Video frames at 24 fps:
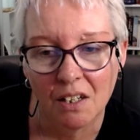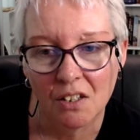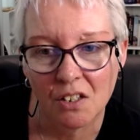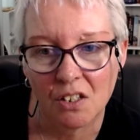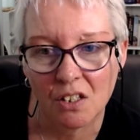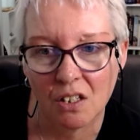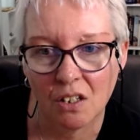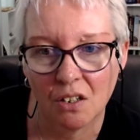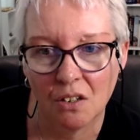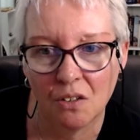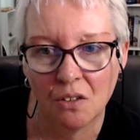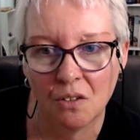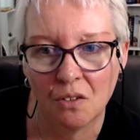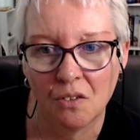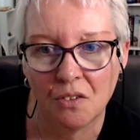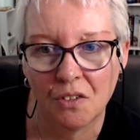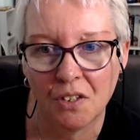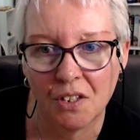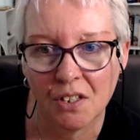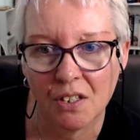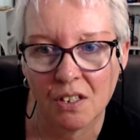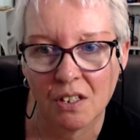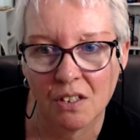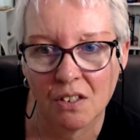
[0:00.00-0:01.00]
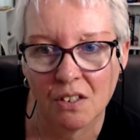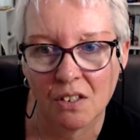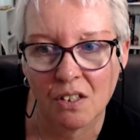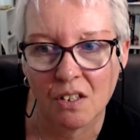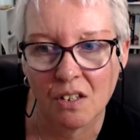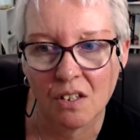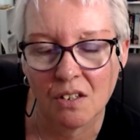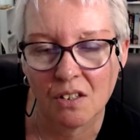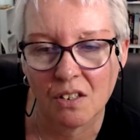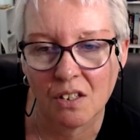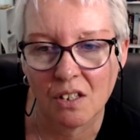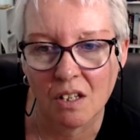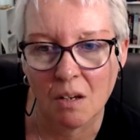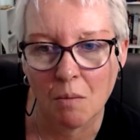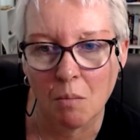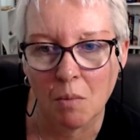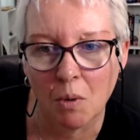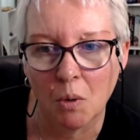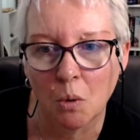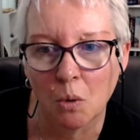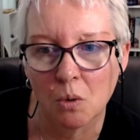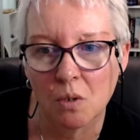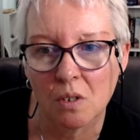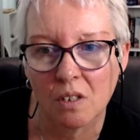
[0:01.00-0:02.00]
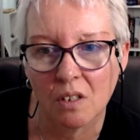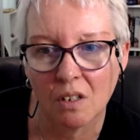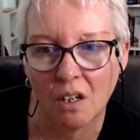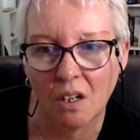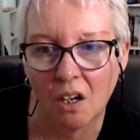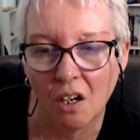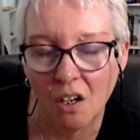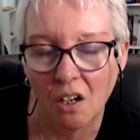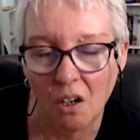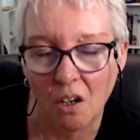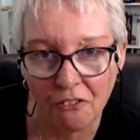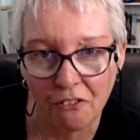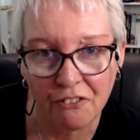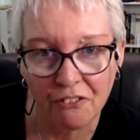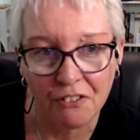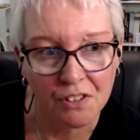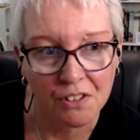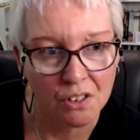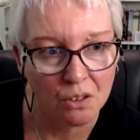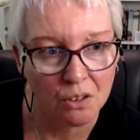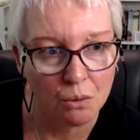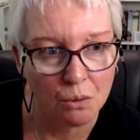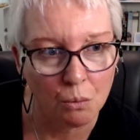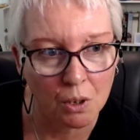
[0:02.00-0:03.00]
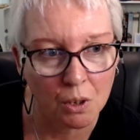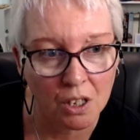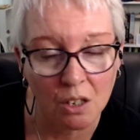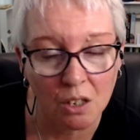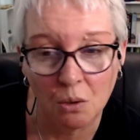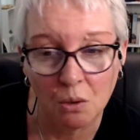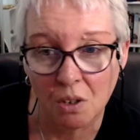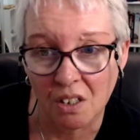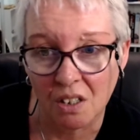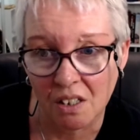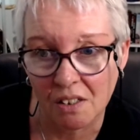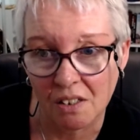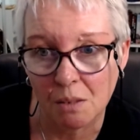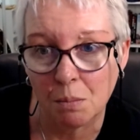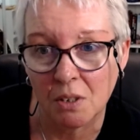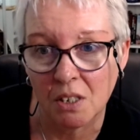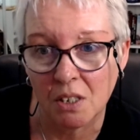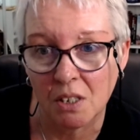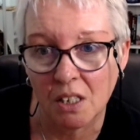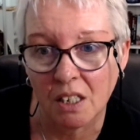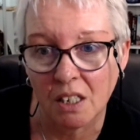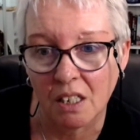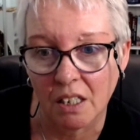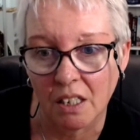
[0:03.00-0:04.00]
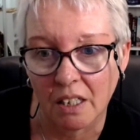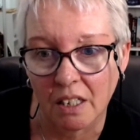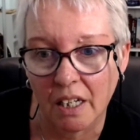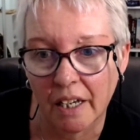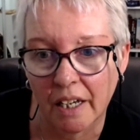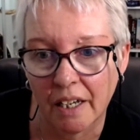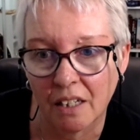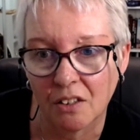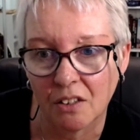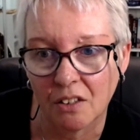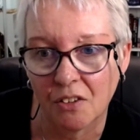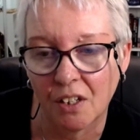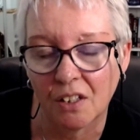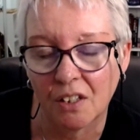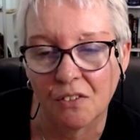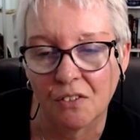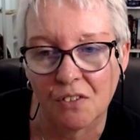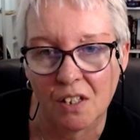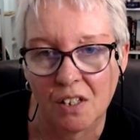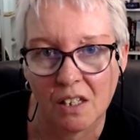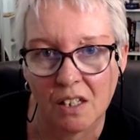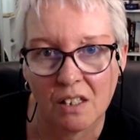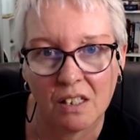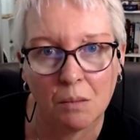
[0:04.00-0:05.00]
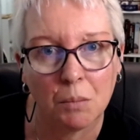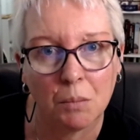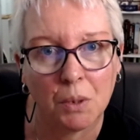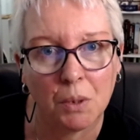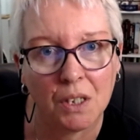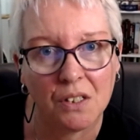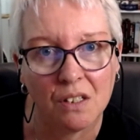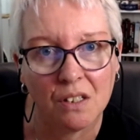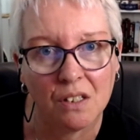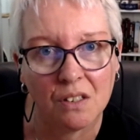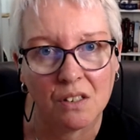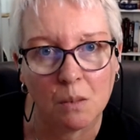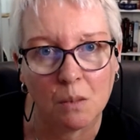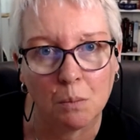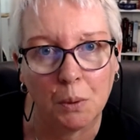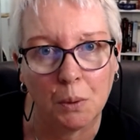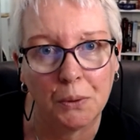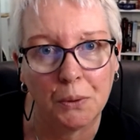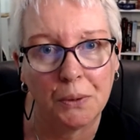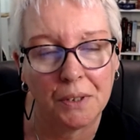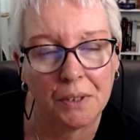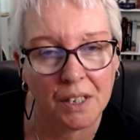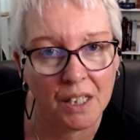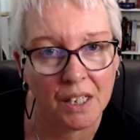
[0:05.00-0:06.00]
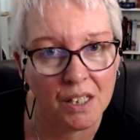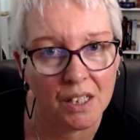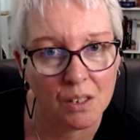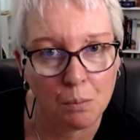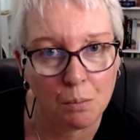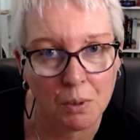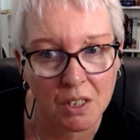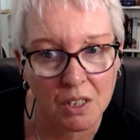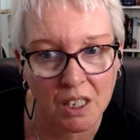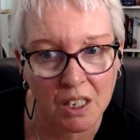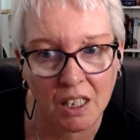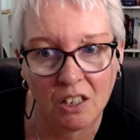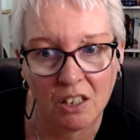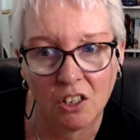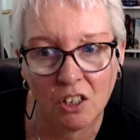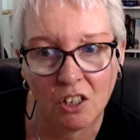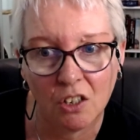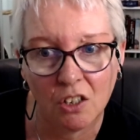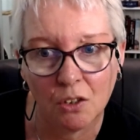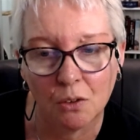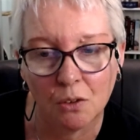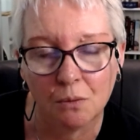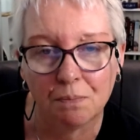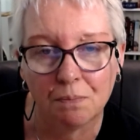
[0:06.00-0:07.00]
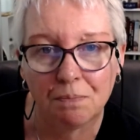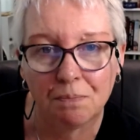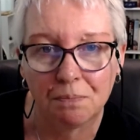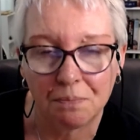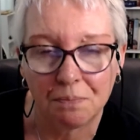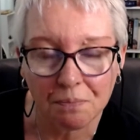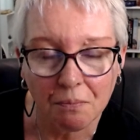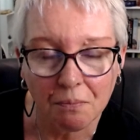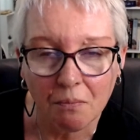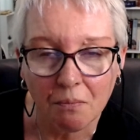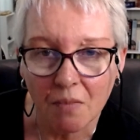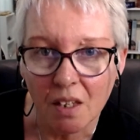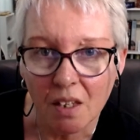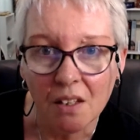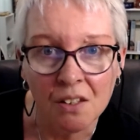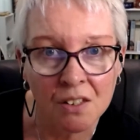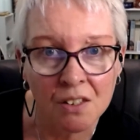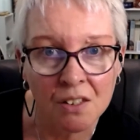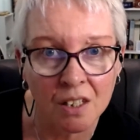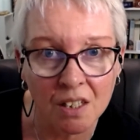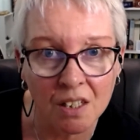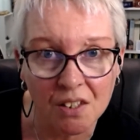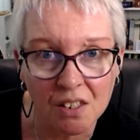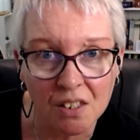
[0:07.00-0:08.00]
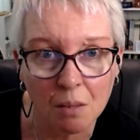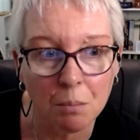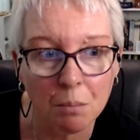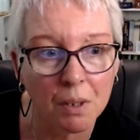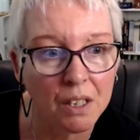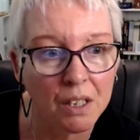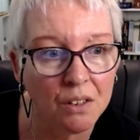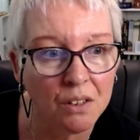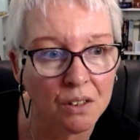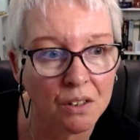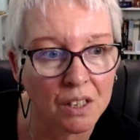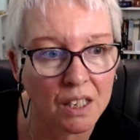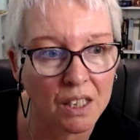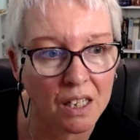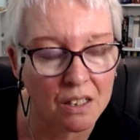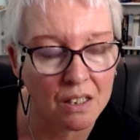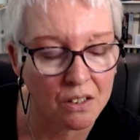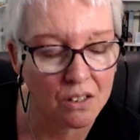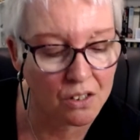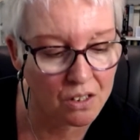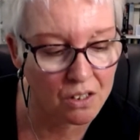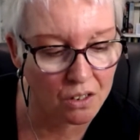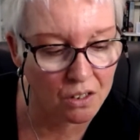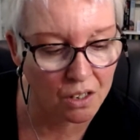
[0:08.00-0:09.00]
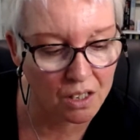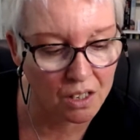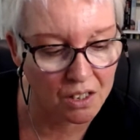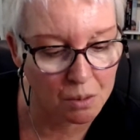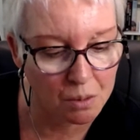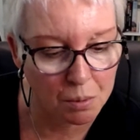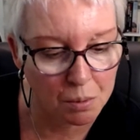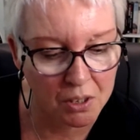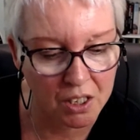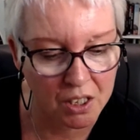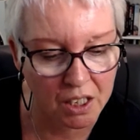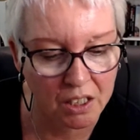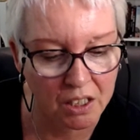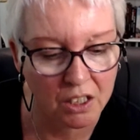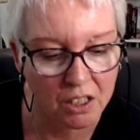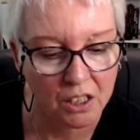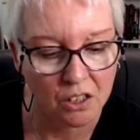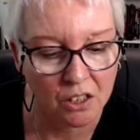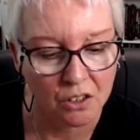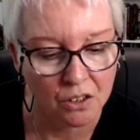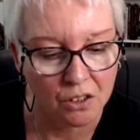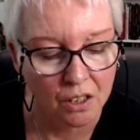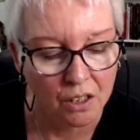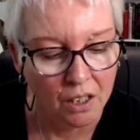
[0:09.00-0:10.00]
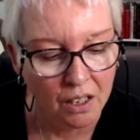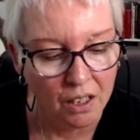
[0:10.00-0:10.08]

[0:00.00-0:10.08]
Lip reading: So this is I often, when I look at this particular card, think of that somebody's in spirit that is protecting you. So there's somebody on the other side that's protecting you.